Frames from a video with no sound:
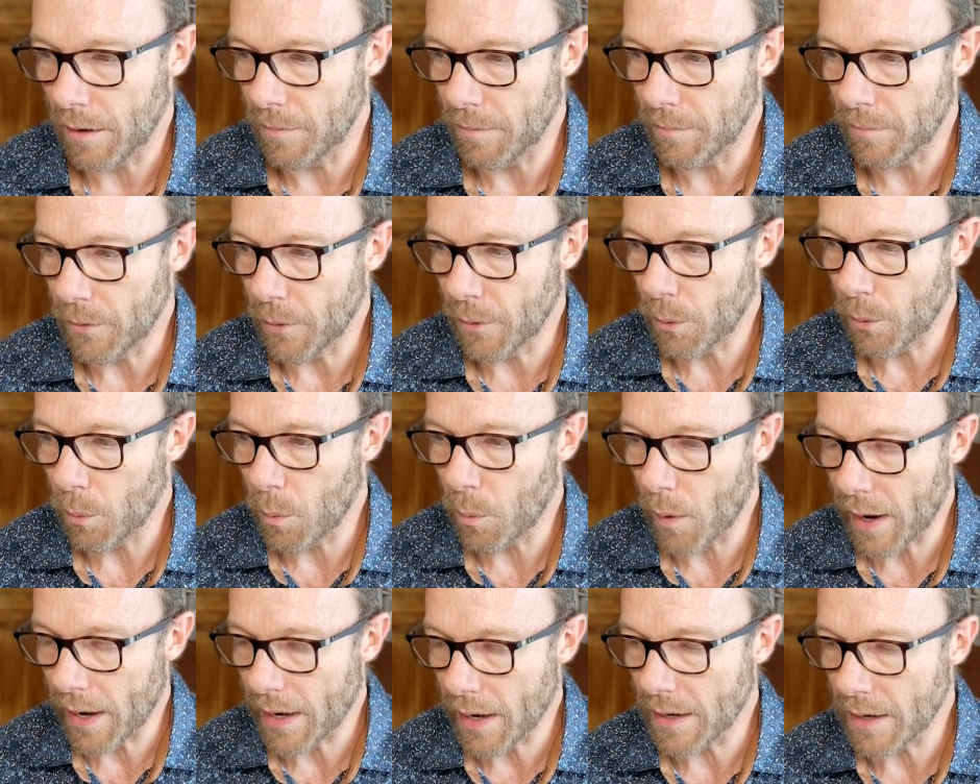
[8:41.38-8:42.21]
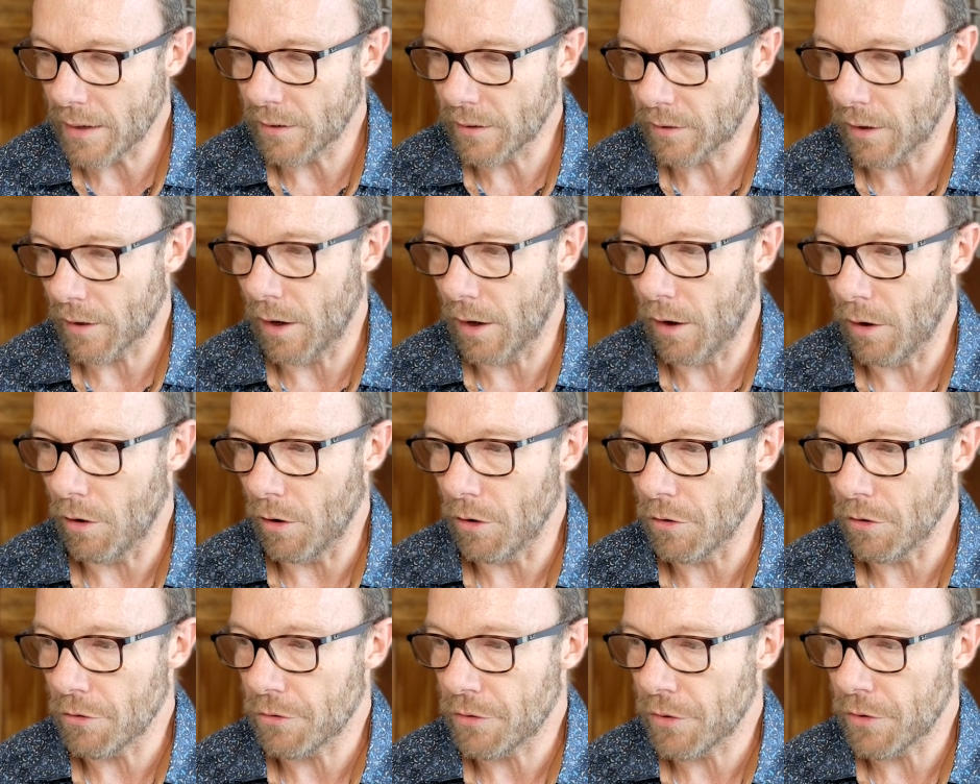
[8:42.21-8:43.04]
ways
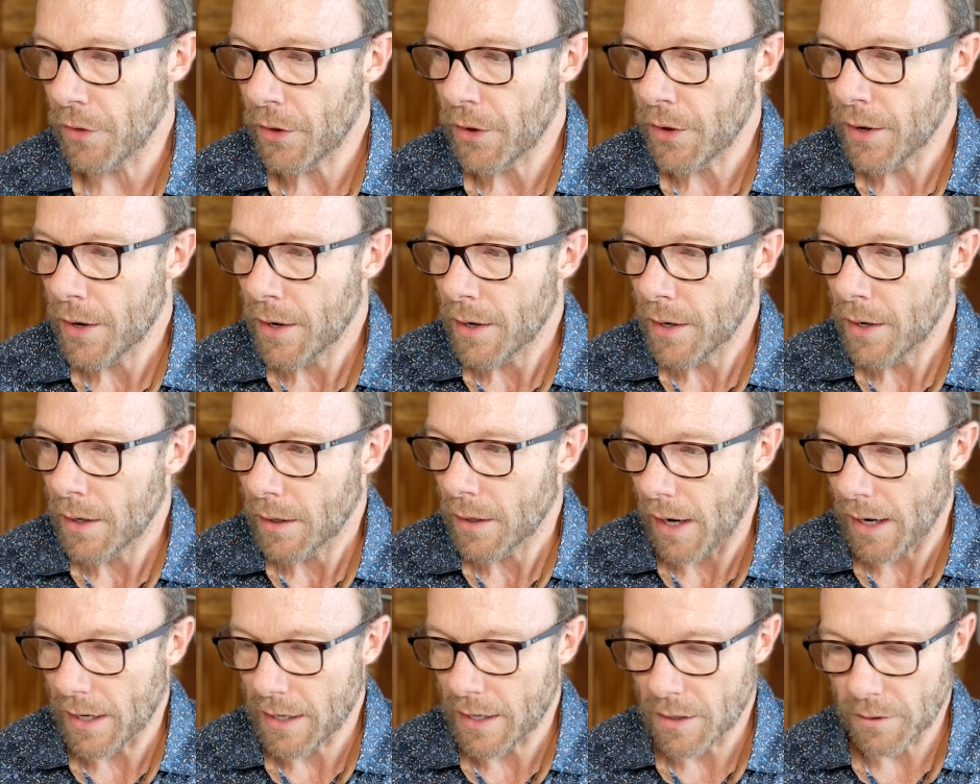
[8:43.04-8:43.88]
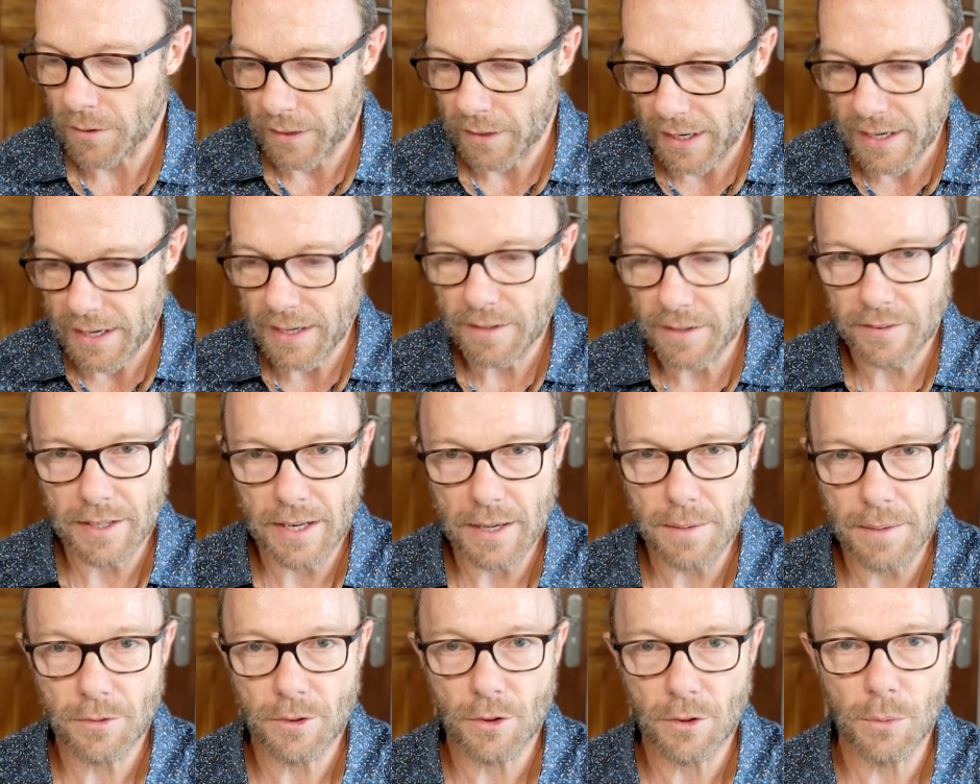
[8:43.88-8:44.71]
of, I don't know, getting
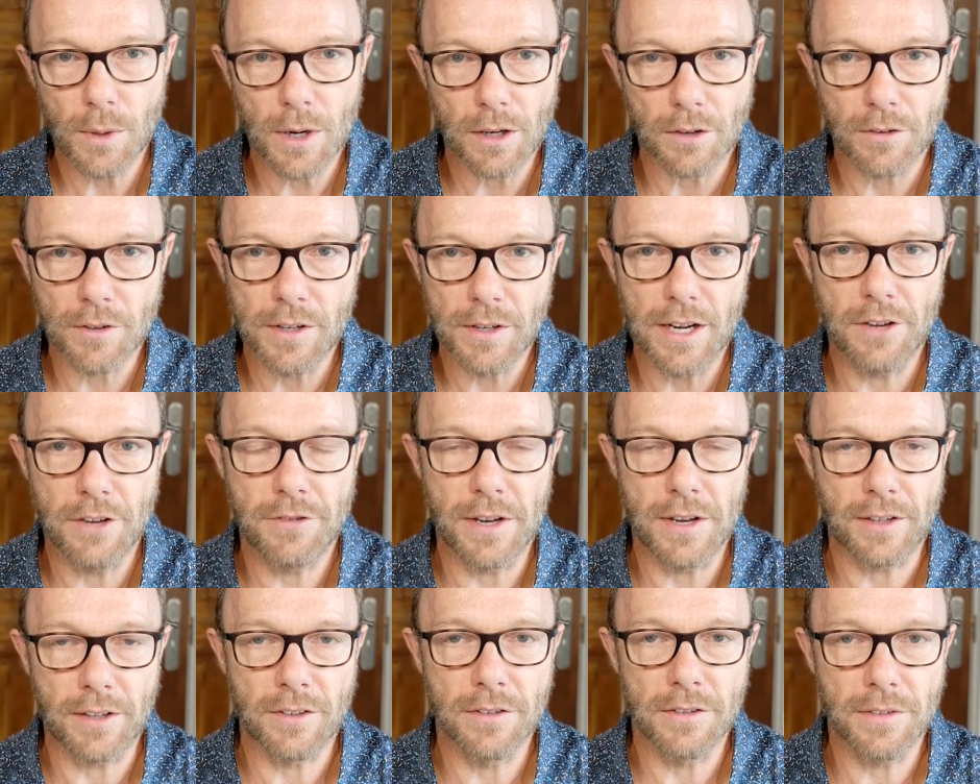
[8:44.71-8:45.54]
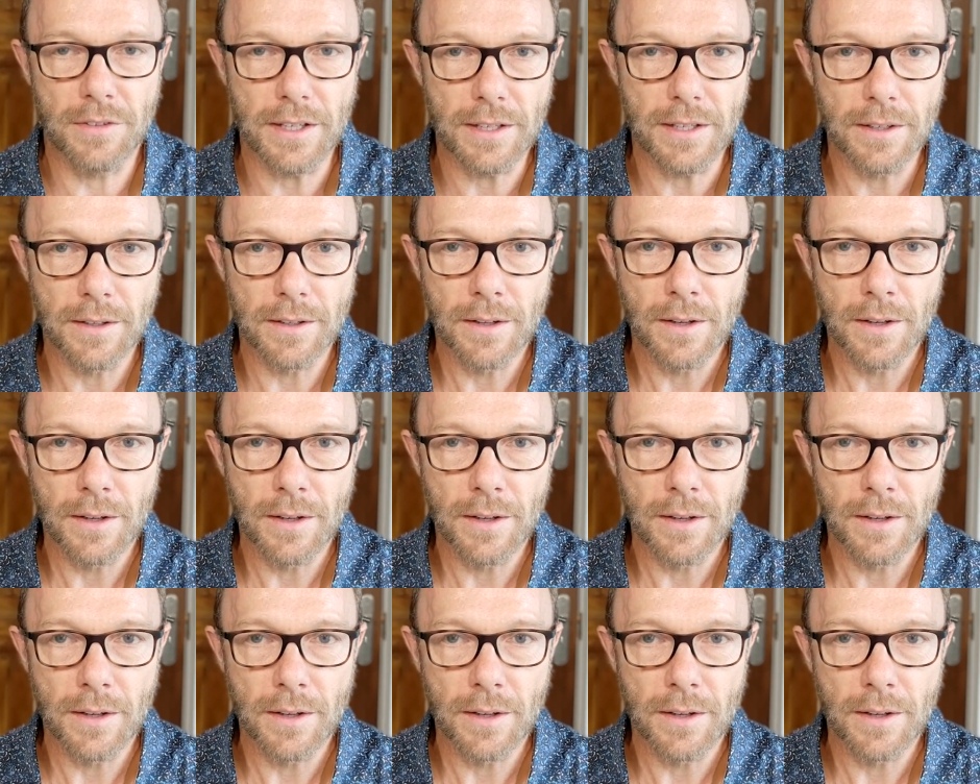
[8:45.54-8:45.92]
teams to work really effectively,